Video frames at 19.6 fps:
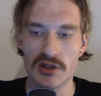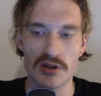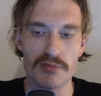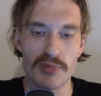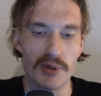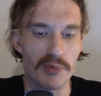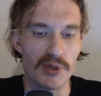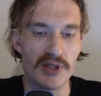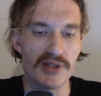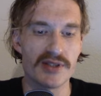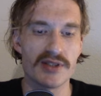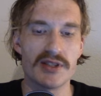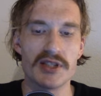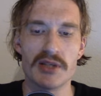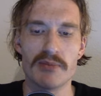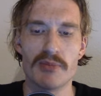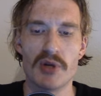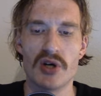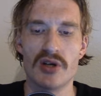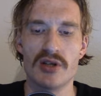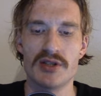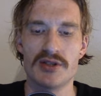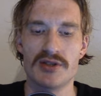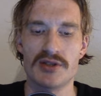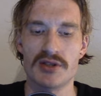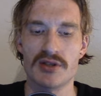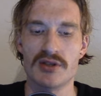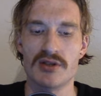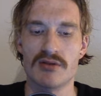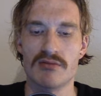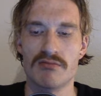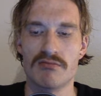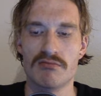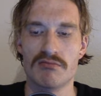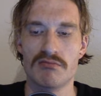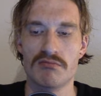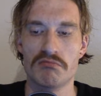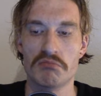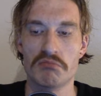publicity about it is
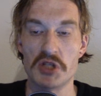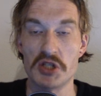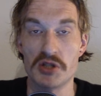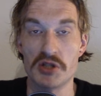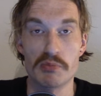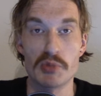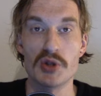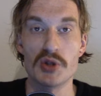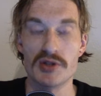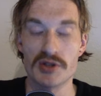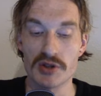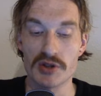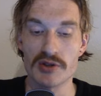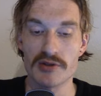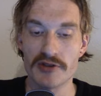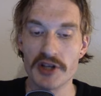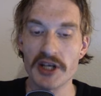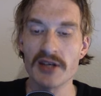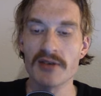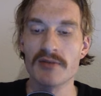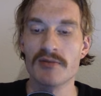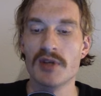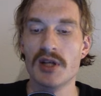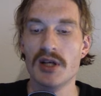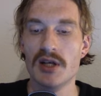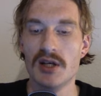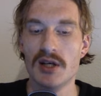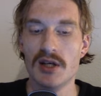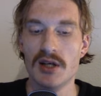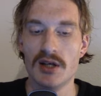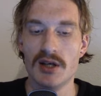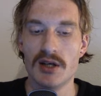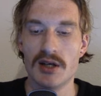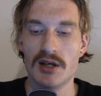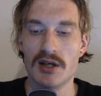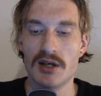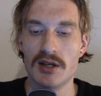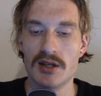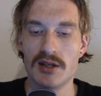I suppose, a good thing.
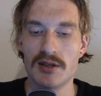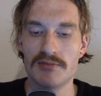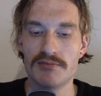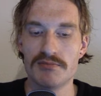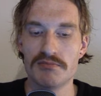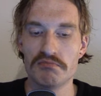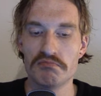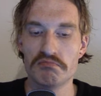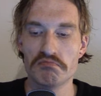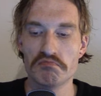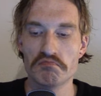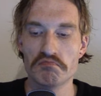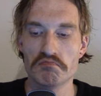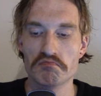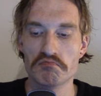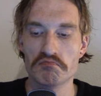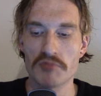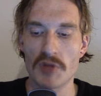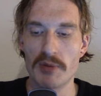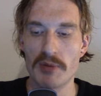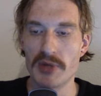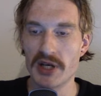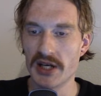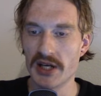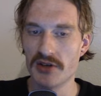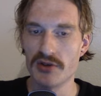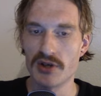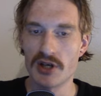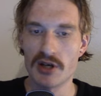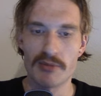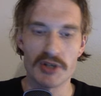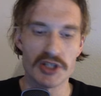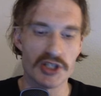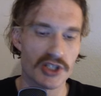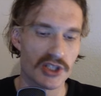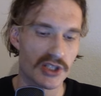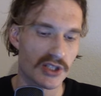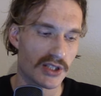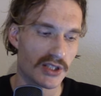But I don't know how
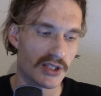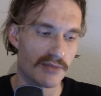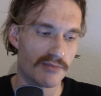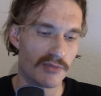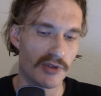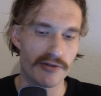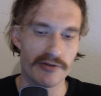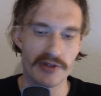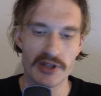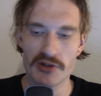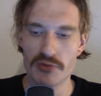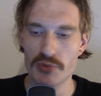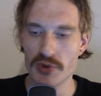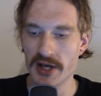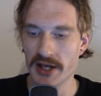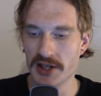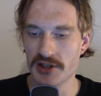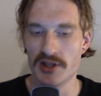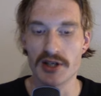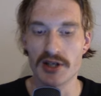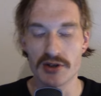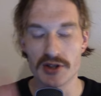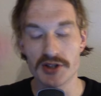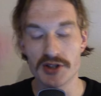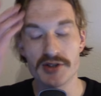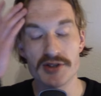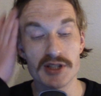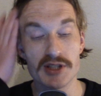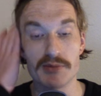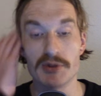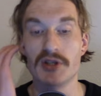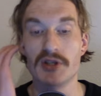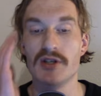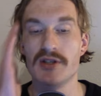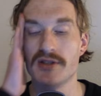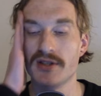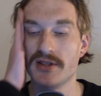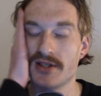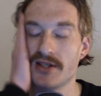much of that we're actually going to see
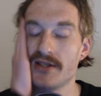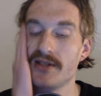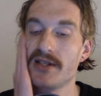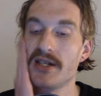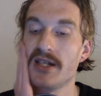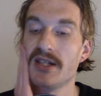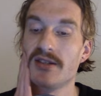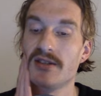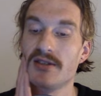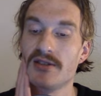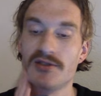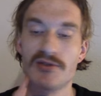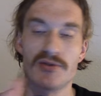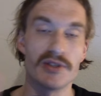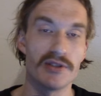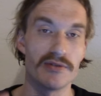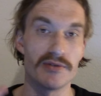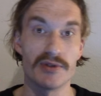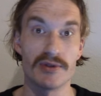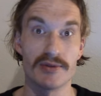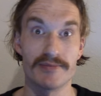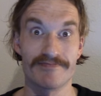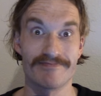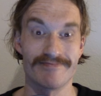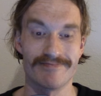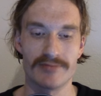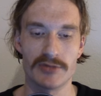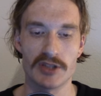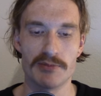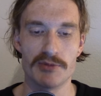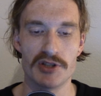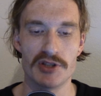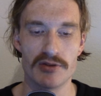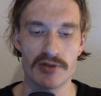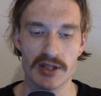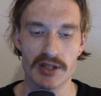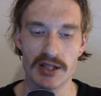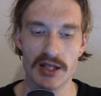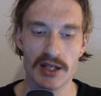because, as I said, the street view
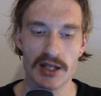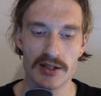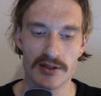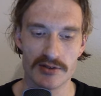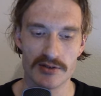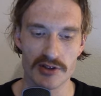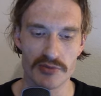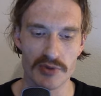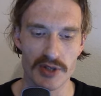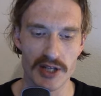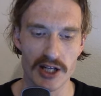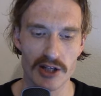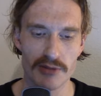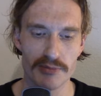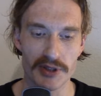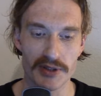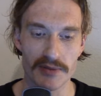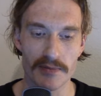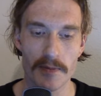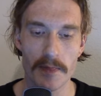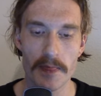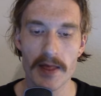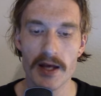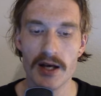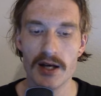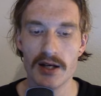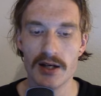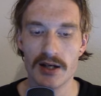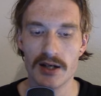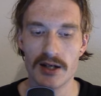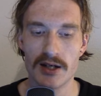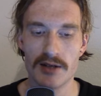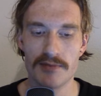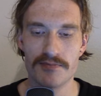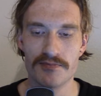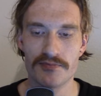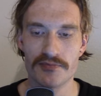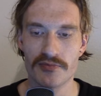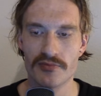imagery is not really helping.
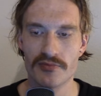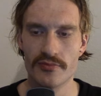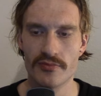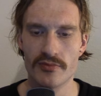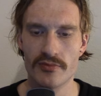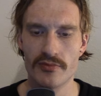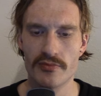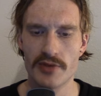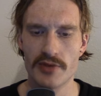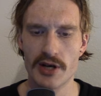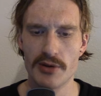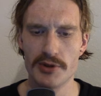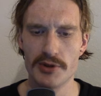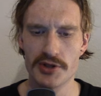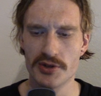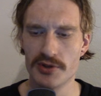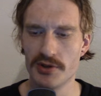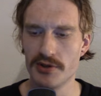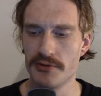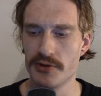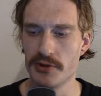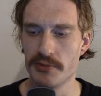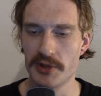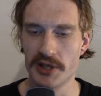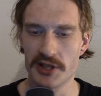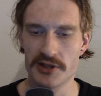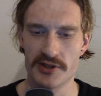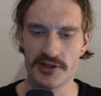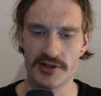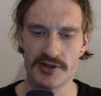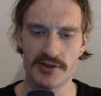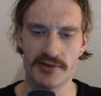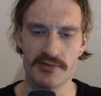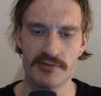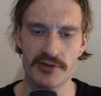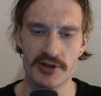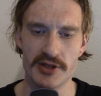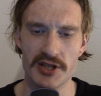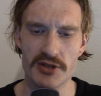I will show you a few pictures
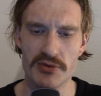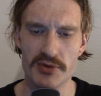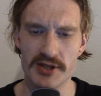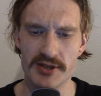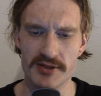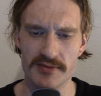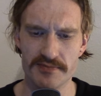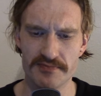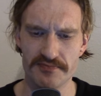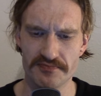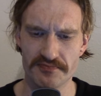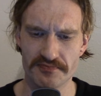for that reason.